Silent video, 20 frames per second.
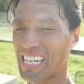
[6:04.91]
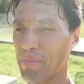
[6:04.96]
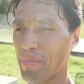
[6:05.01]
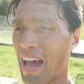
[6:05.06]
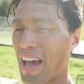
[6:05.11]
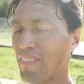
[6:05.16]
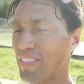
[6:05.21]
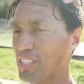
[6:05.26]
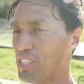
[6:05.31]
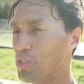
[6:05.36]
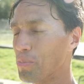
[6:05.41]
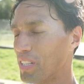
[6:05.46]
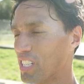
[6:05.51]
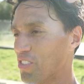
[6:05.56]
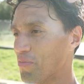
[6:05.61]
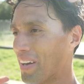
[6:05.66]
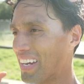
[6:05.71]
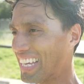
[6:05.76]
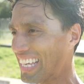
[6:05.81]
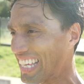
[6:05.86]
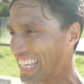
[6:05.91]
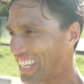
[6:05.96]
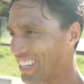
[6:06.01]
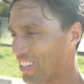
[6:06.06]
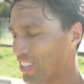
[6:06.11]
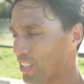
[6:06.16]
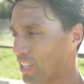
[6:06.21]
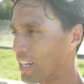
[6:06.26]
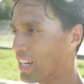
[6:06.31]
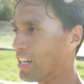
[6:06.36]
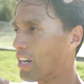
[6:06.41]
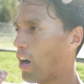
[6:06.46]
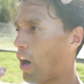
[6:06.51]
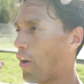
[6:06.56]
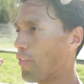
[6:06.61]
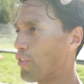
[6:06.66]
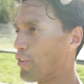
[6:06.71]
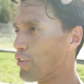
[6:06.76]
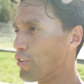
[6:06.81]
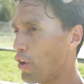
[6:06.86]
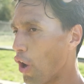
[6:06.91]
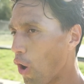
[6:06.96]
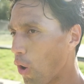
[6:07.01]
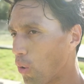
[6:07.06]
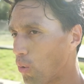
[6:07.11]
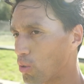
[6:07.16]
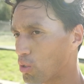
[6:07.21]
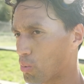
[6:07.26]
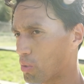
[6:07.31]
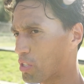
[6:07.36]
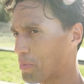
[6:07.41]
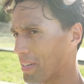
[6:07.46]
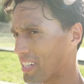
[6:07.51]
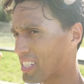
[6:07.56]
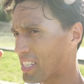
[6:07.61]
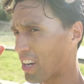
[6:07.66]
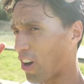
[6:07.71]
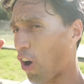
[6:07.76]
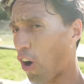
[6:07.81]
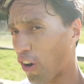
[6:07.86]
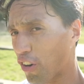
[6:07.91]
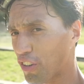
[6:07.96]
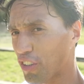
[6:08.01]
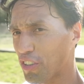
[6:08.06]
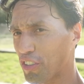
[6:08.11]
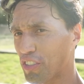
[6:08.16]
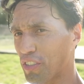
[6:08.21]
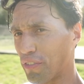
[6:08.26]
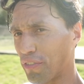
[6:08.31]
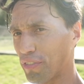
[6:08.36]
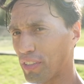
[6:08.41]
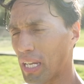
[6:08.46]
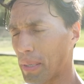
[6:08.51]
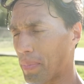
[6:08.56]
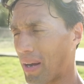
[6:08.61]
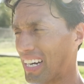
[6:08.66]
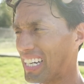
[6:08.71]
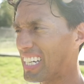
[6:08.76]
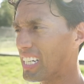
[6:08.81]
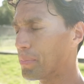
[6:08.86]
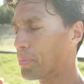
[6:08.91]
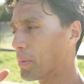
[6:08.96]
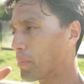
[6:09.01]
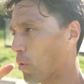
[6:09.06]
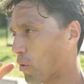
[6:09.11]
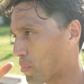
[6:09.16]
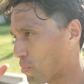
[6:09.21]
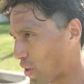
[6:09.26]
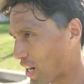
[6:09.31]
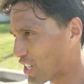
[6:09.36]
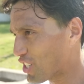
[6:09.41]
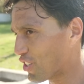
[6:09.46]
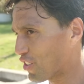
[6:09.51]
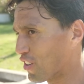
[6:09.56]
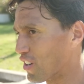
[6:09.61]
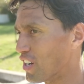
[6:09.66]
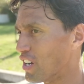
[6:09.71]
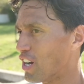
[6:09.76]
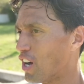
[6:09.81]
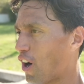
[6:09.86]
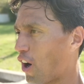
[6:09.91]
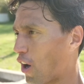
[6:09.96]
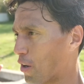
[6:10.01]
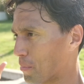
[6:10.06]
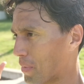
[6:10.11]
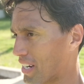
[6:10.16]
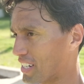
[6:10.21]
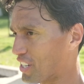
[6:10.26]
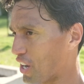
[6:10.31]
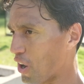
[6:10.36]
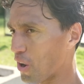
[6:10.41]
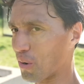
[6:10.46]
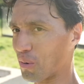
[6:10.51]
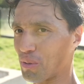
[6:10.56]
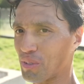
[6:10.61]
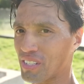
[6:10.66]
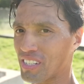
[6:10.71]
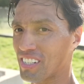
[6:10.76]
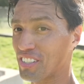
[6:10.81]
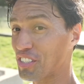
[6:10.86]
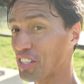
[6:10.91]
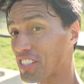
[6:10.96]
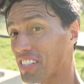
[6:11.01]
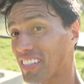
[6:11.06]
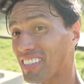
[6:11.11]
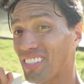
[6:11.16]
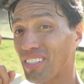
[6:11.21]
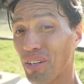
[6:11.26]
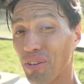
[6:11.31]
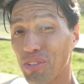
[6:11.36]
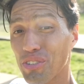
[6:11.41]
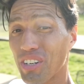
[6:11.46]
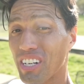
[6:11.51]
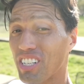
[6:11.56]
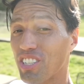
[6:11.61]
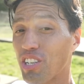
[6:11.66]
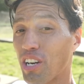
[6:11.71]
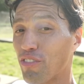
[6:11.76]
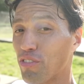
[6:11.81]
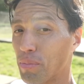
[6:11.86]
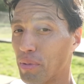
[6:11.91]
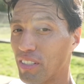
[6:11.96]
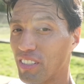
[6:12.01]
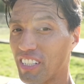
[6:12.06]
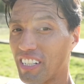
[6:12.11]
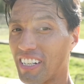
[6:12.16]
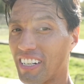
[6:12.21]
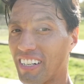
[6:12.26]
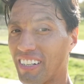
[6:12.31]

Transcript: I'm having too much of my heel on the nose, which makes it harder to flip. I need to put more pressure on my toes, just like the nose grind shot from earlier.